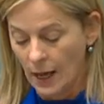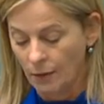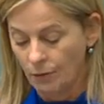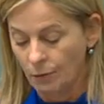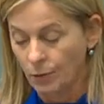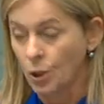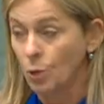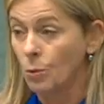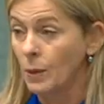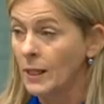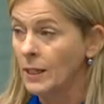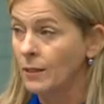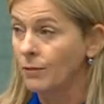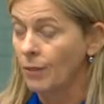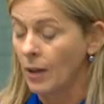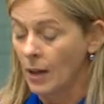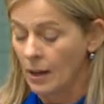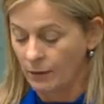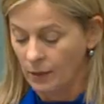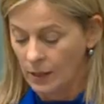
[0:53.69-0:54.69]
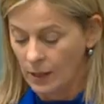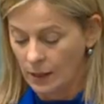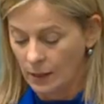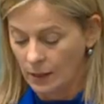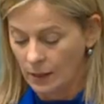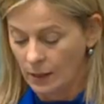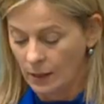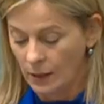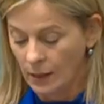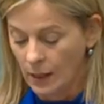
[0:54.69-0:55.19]
for 25
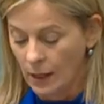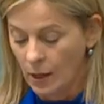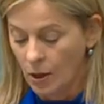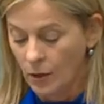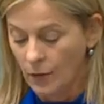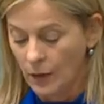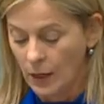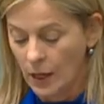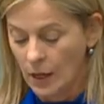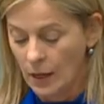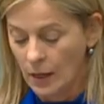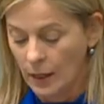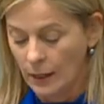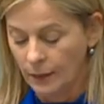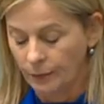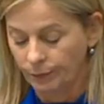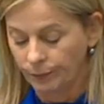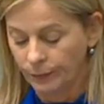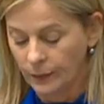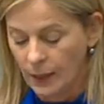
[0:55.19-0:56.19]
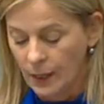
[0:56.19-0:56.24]
years on the line.